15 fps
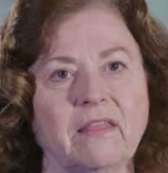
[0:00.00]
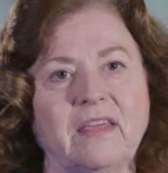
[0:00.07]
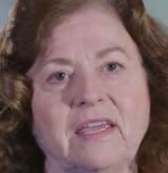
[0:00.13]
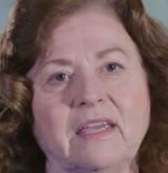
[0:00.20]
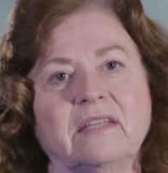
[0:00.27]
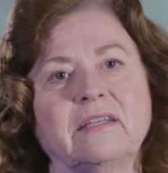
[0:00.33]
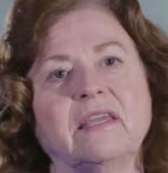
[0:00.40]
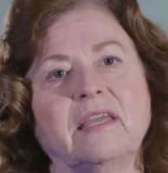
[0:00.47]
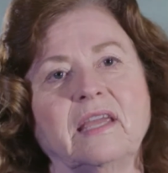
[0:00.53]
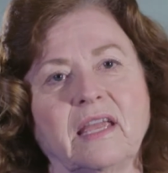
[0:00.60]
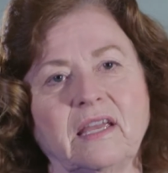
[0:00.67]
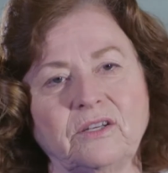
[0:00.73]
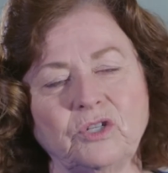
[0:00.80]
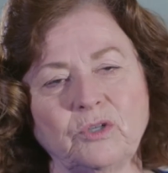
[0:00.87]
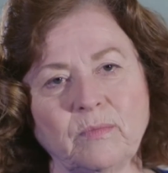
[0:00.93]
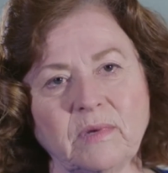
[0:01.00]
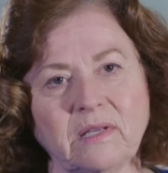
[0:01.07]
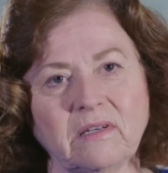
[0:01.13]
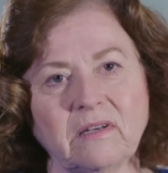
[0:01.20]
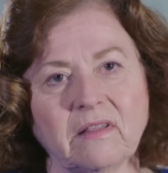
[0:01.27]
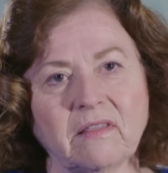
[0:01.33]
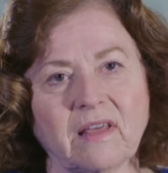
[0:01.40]
The
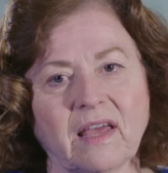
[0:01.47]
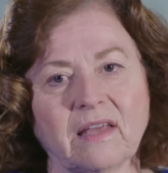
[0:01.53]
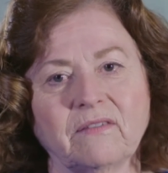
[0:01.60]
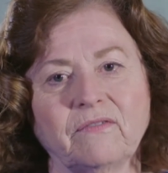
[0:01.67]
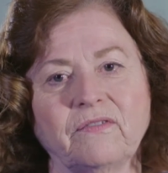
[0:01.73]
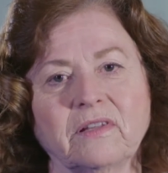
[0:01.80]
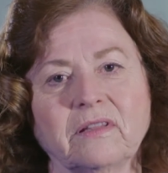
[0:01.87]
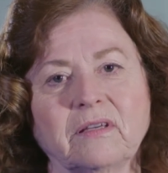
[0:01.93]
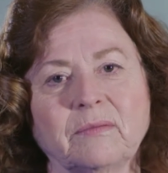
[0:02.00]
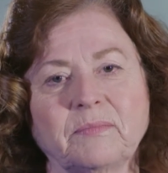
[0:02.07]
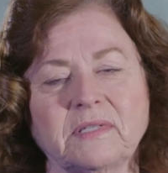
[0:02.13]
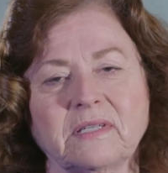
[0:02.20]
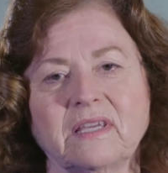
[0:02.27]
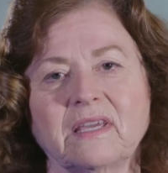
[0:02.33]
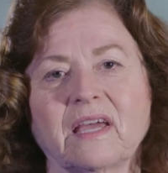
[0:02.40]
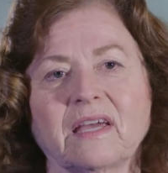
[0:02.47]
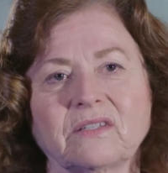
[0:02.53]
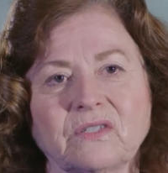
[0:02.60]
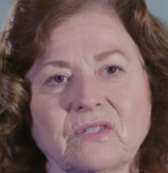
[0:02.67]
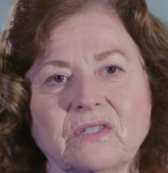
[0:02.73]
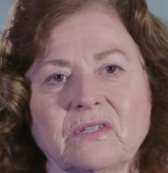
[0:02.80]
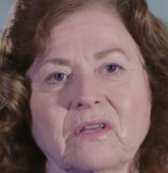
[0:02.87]
engagement that Philips
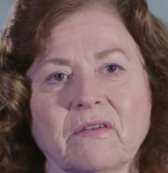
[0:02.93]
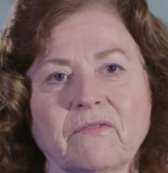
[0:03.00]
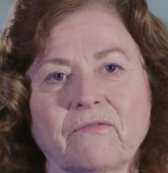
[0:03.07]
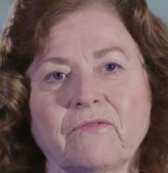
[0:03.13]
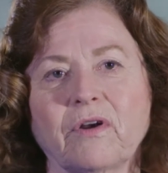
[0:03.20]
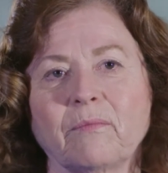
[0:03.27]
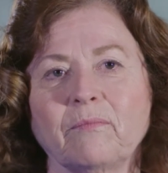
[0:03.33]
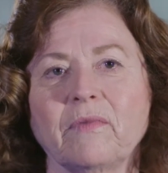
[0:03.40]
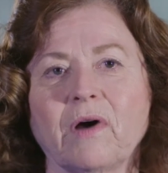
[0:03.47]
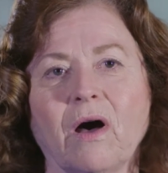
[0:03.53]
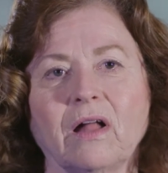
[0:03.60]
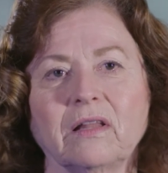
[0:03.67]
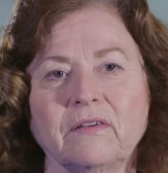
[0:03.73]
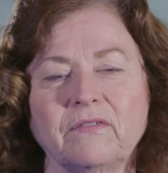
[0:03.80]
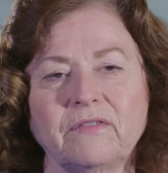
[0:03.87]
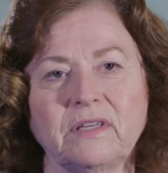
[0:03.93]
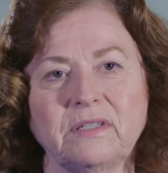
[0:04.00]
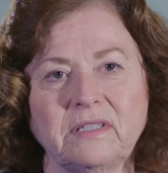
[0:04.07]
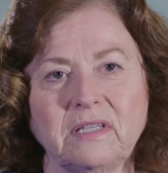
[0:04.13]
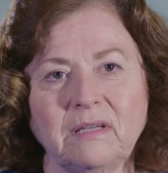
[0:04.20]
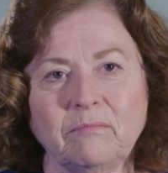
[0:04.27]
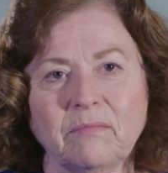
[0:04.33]
gets from all of the
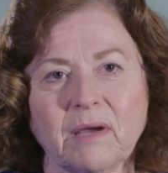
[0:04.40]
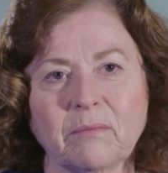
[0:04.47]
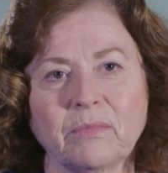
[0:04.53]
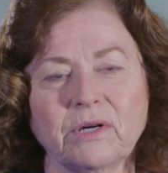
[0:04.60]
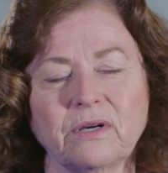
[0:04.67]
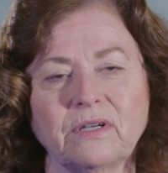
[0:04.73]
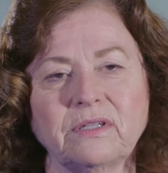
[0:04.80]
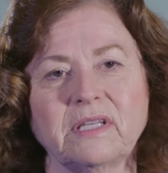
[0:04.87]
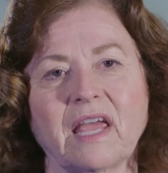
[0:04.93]
team members,